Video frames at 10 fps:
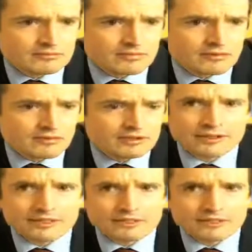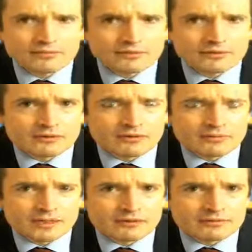Or did we hear more
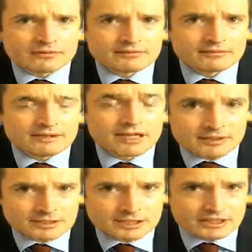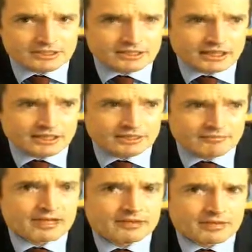about climate change
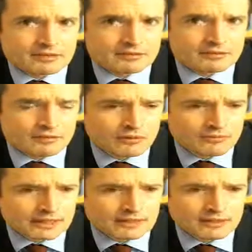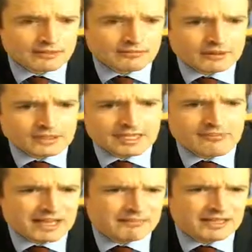and man-made global warming? Really not
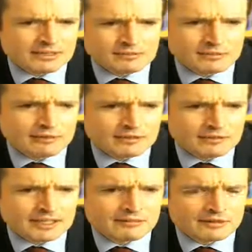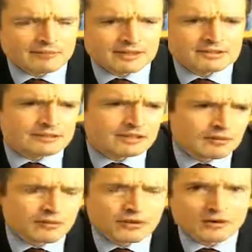man-made global warming anymore, because
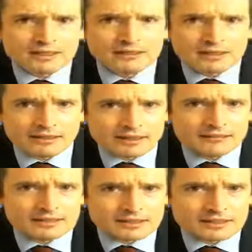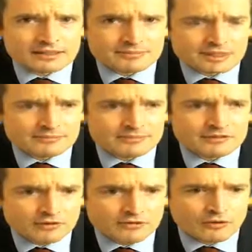global warming obviously has been
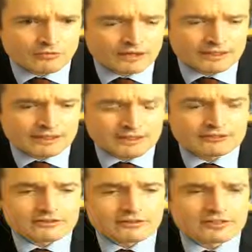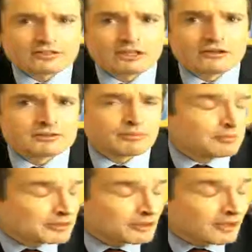exposed for what it is, the greatest hoax
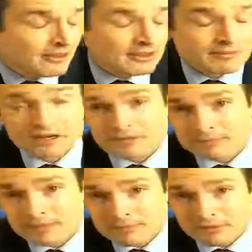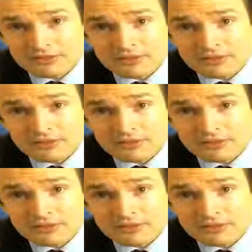perpetrated on the American people.